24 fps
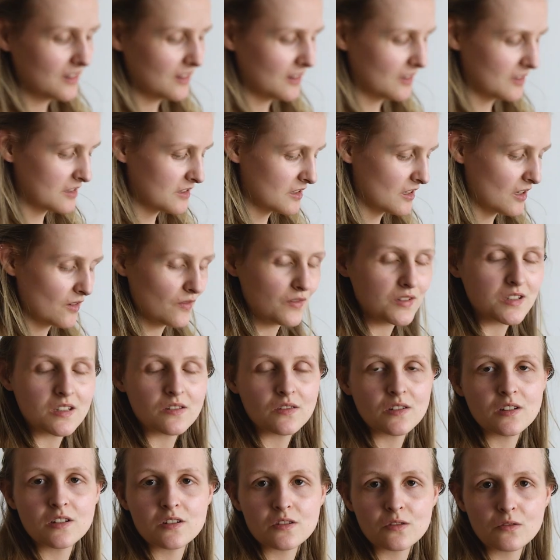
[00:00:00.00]
the surface of
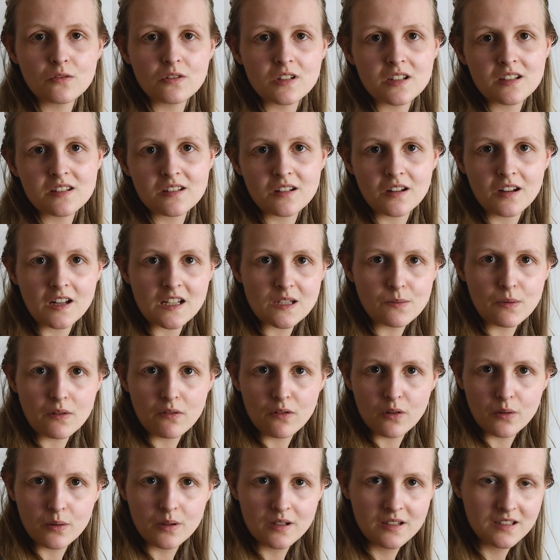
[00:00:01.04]
it has already started to be
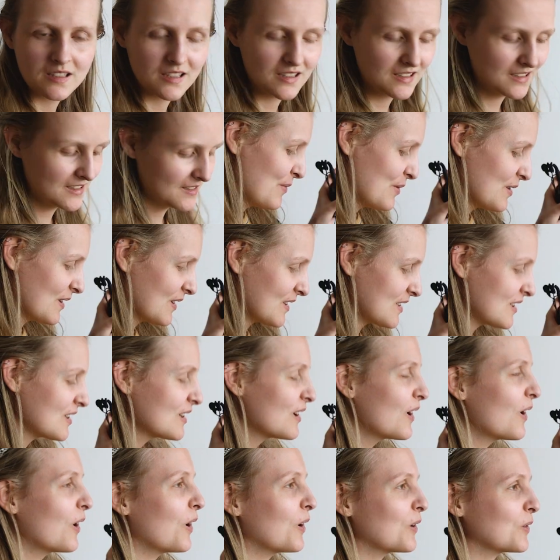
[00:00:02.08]
ruined. But
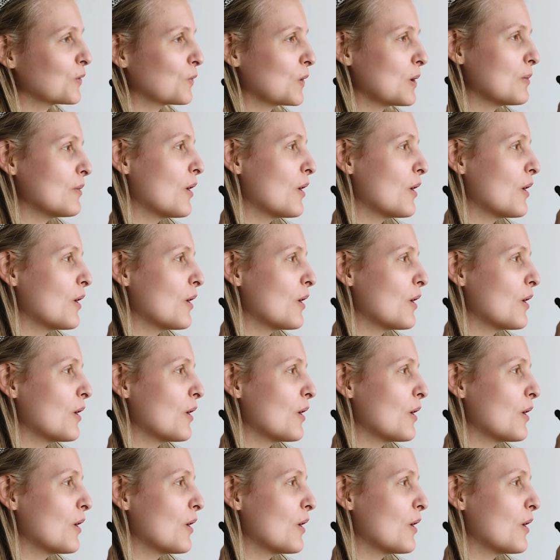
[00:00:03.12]
on we